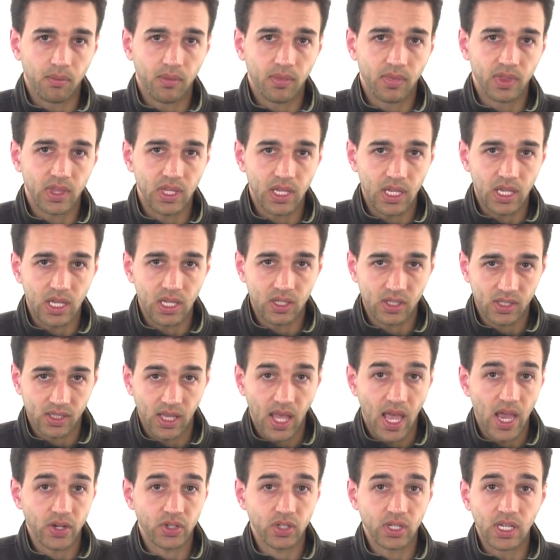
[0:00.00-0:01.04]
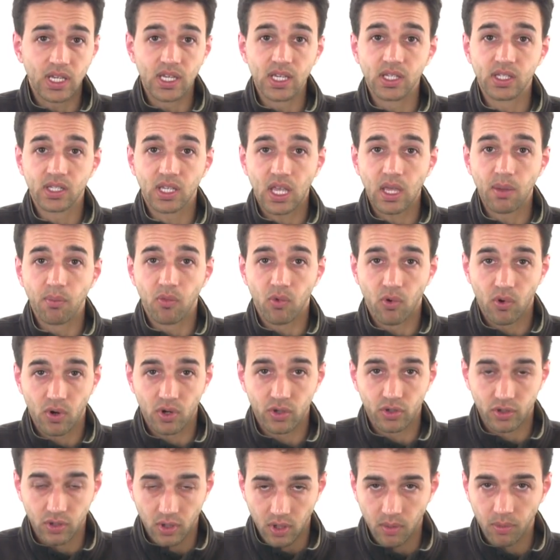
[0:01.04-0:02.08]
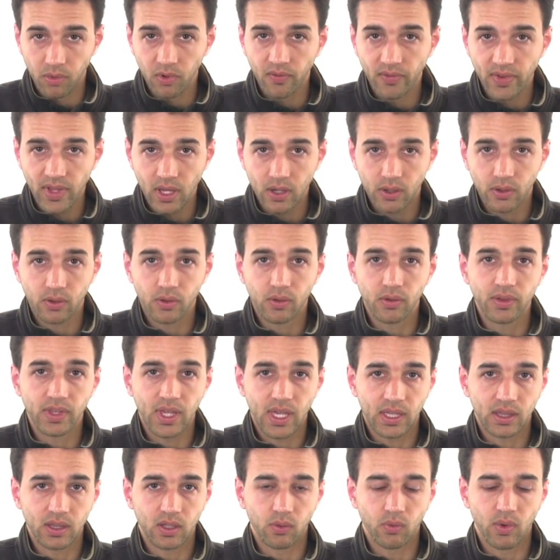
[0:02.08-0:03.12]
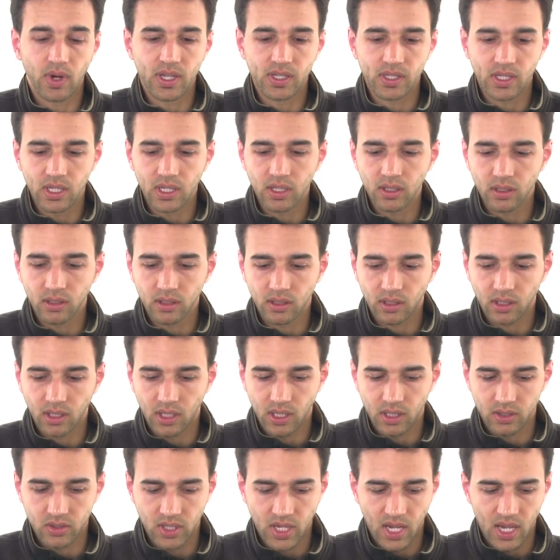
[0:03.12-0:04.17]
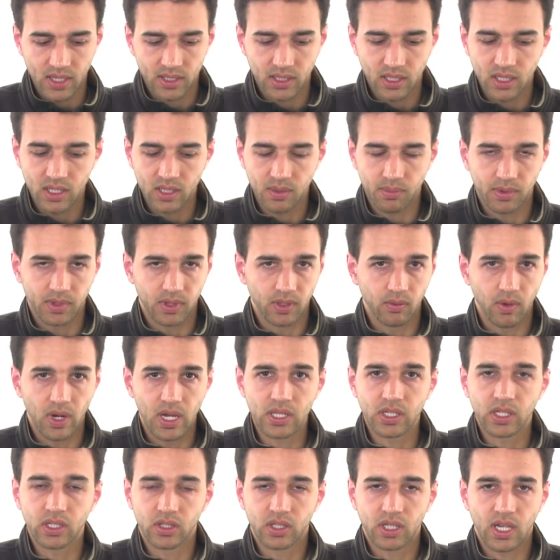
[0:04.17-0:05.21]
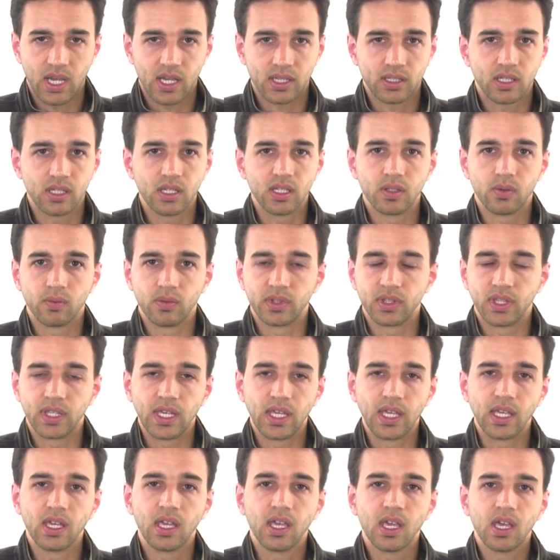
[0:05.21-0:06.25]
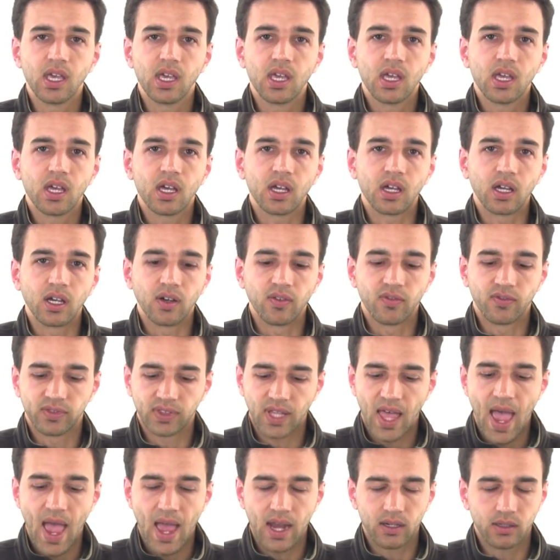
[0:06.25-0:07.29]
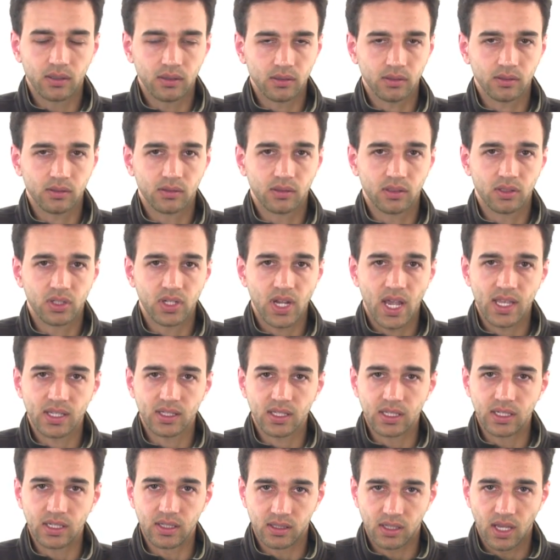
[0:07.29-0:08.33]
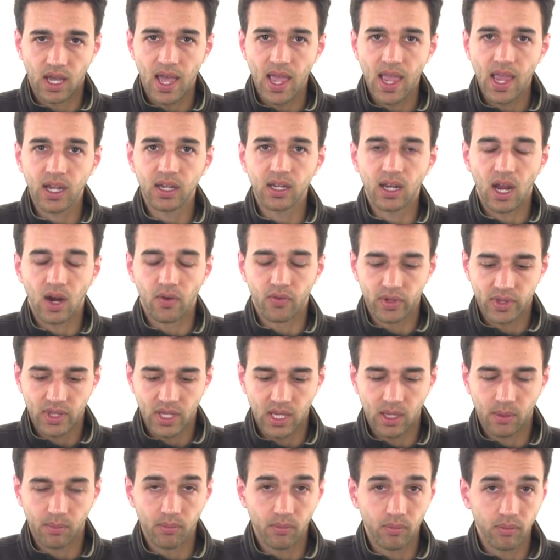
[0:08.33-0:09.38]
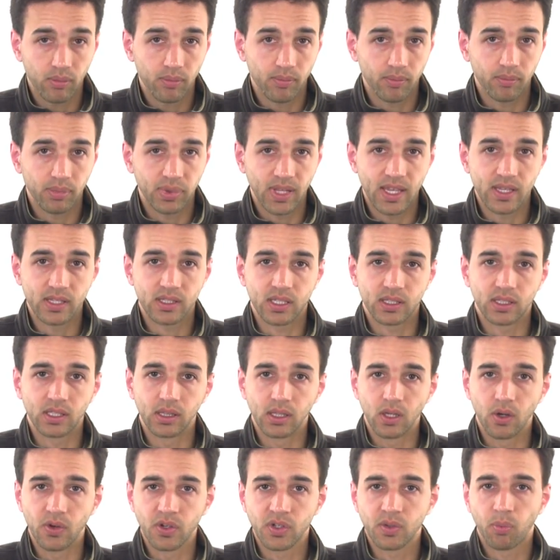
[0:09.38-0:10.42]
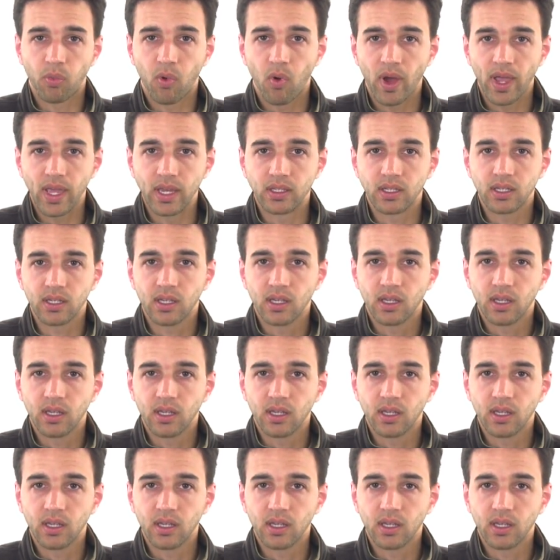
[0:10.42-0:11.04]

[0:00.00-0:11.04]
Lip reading: The Slash is a more durable vehicle than the racing chassis, but the racing chassis with the flat chassis design, everything placed at the lowest point